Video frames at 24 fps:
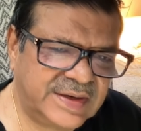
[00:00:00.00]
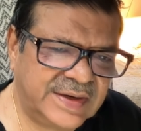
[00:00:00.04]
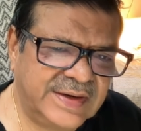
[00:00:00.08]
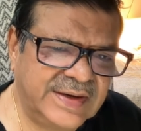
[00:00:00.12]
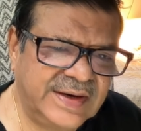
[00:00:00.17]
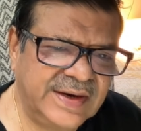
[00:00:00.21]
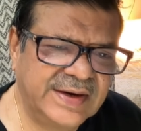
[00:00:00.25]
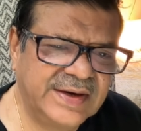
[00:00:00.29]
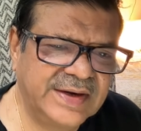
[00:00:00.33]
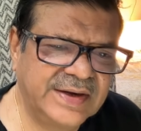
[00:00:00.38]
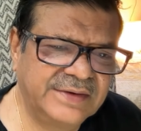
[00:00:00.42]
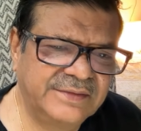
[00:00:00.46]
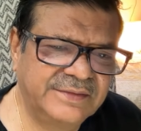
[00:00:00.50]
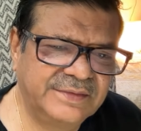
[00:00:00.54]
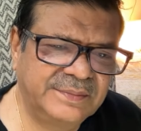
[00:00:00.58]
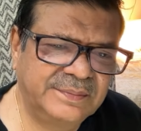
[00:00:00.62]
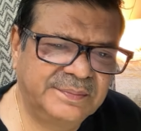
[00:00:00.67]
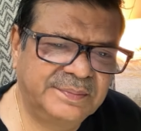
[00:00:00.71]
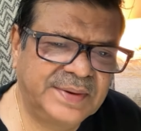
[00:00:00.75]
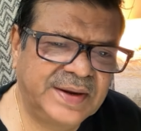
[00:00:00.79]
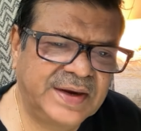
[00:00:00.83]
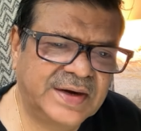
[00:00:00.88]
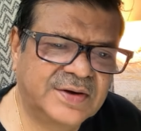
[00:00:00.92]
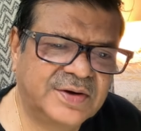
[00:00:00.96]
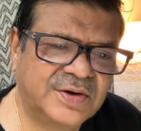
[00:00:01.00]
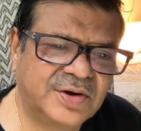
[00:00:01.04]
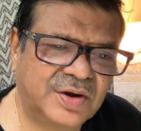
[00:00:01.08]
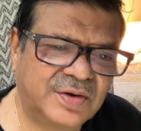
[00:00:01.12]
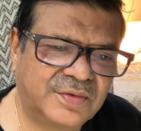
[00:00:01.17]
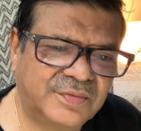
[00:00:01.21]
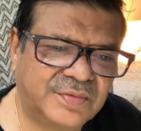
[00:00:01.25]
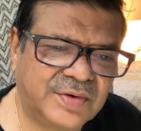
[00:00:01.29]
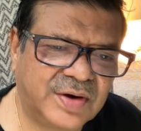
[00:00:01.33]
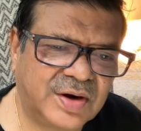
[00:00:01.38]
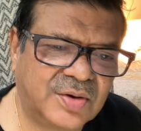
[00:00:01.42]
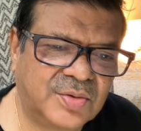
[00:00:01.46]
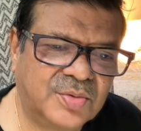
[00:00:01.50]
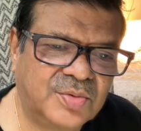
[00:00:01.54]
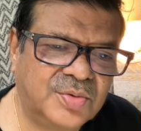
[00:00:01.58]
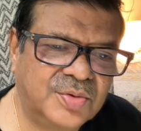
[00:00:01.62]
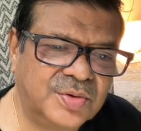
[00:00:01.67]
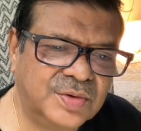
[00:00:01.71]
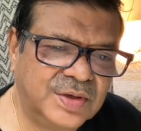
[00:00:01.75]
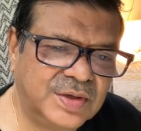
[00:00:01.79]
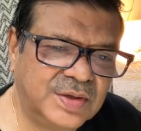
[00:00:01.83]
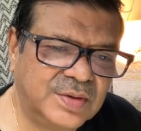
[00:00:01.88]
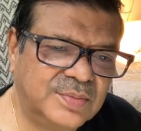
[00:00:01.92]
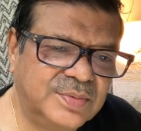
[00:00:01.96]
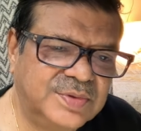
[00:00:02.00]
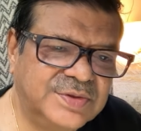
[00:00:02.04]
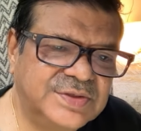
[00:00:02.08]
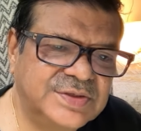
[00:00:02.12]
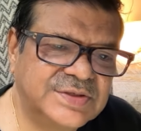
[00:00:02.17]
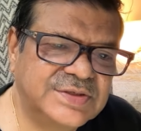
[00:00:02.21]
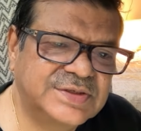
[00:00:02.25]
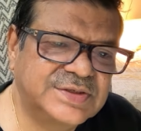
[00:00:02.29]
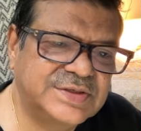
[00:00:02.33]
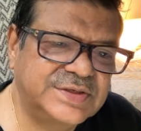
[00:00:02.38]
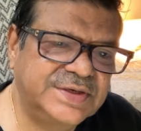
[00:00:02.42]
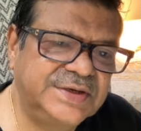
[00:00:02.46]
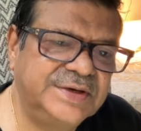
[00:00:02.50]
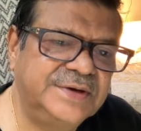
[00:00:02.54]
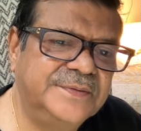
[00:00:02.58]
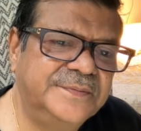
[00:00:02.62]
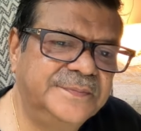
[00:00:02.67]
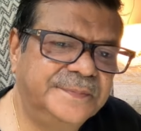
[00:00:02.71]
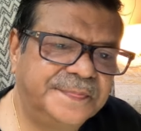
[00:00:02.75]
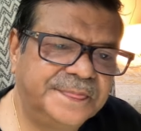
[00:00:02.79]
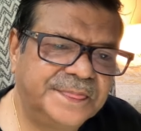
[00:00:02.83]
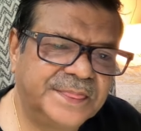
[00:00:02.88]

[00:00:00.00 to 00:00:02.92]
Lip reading: negative impact of Rahu, which is seen